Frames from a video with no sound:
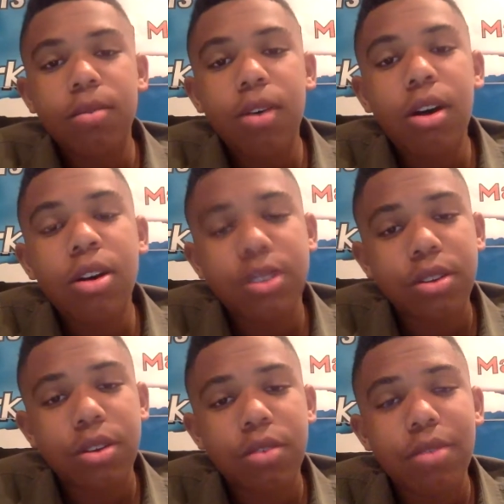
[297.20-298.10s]

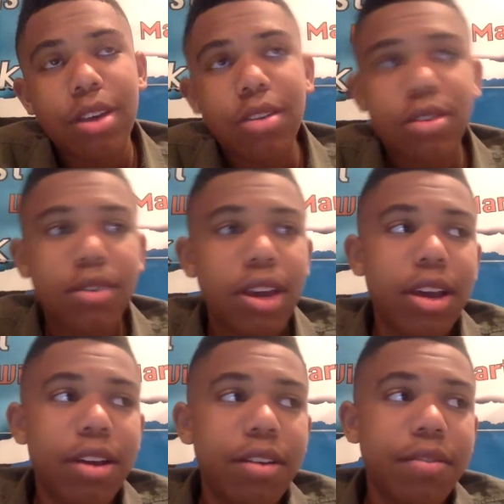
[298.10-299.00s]
Also, we also
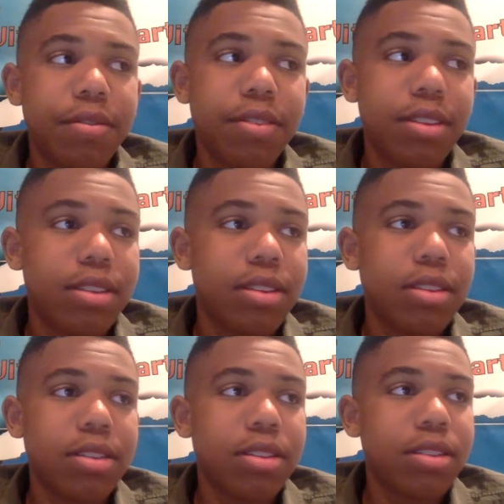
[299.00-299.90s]
have
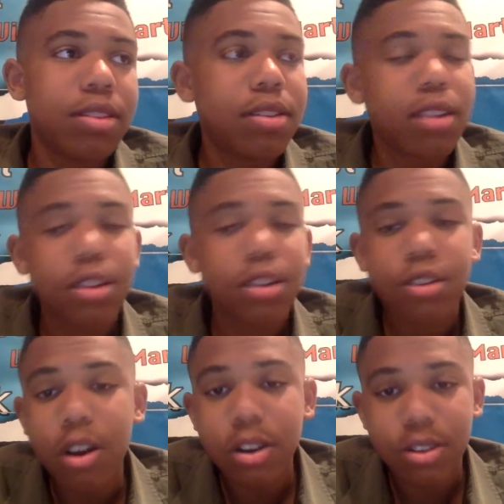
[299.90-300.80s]
the
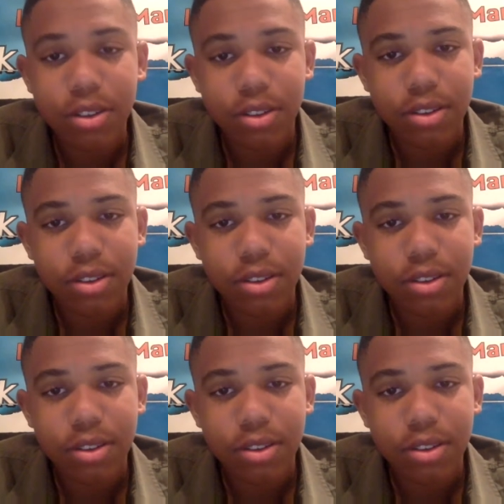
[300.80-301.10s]
tarsiers.